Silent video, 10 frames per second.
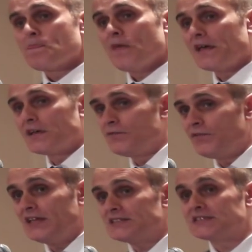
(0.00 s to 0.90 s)
They
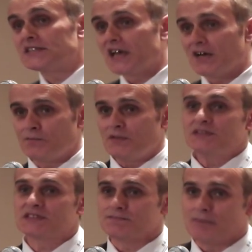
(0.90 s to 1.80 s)
convinced the
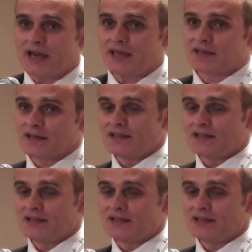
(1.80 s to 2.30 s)
government to make